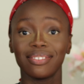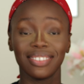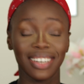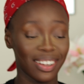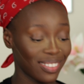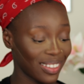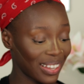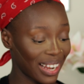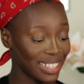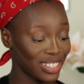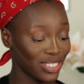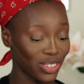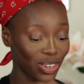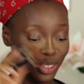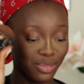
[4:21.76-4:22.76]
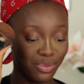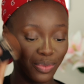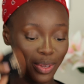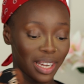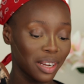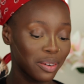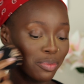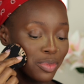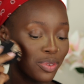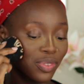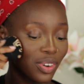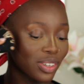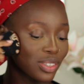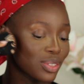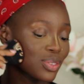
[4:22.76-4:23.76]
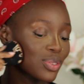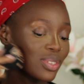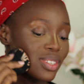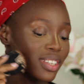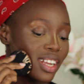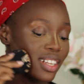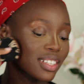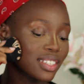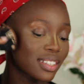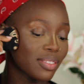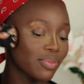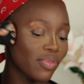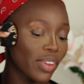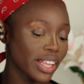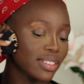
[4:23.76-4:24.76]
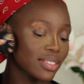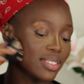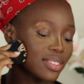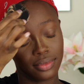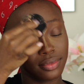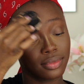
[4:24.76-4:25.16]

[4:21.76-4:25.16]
Now that is done, we can move on to set the face.